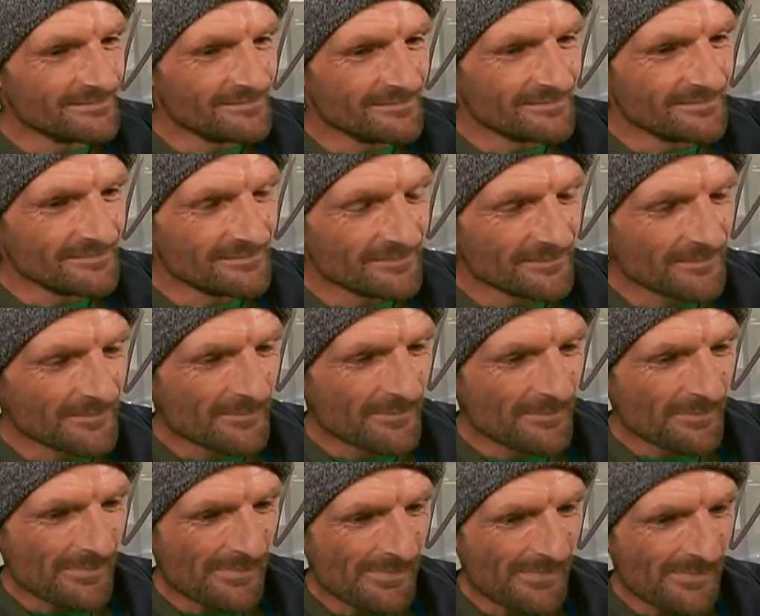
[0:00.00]
Kate
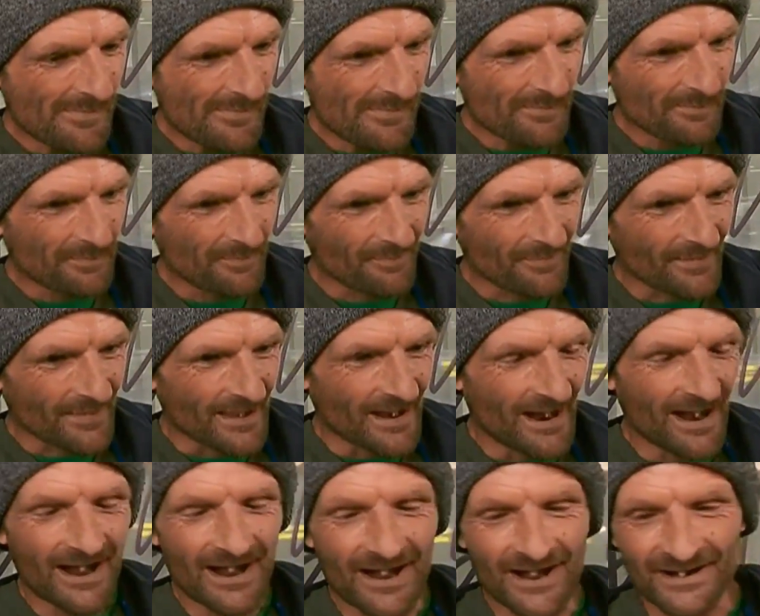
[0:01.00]
gave birth
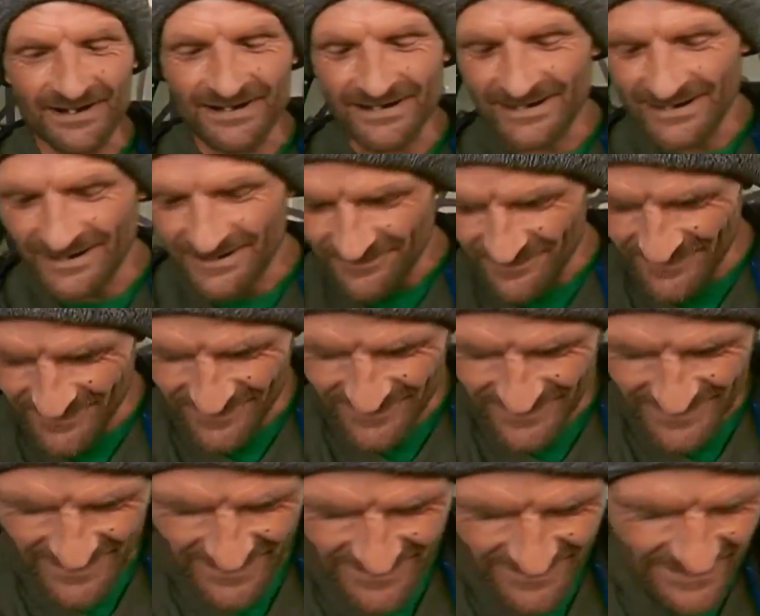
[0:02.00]
to the. Oh, yeah,
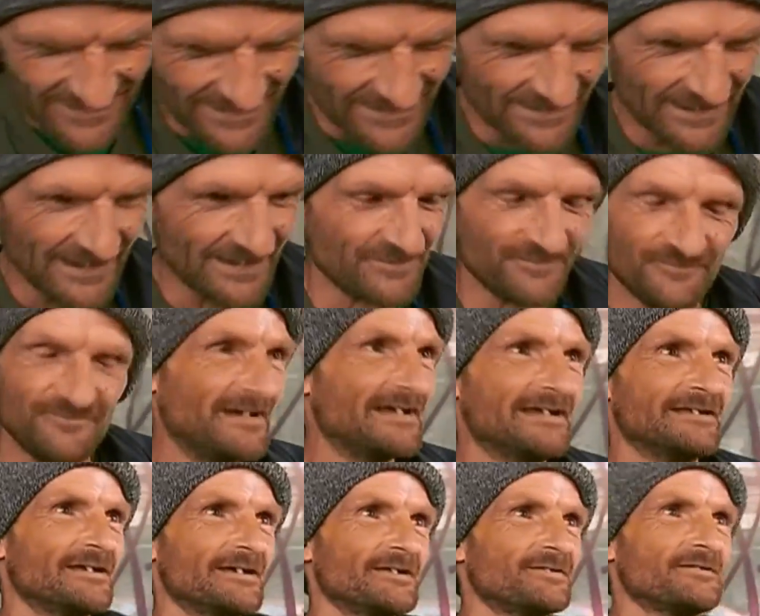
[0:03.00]
right. Oh, yeah,
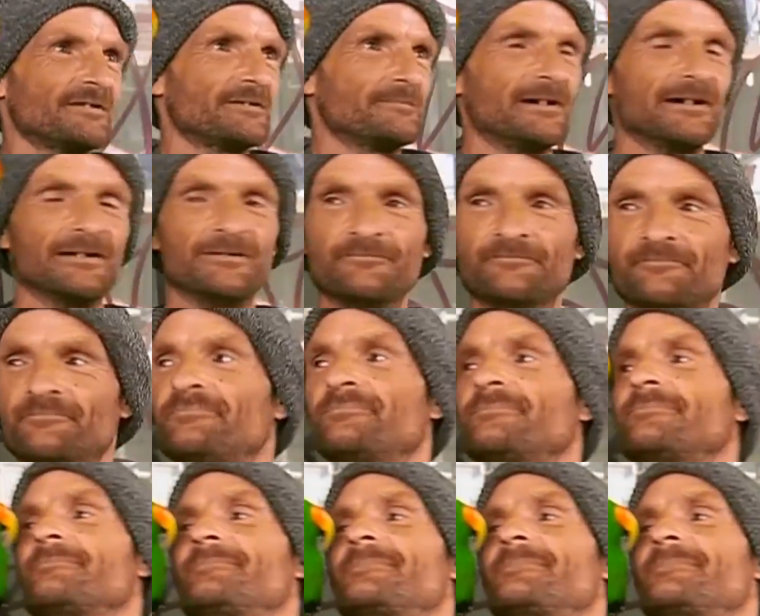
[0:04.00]
that's fantastic, mate.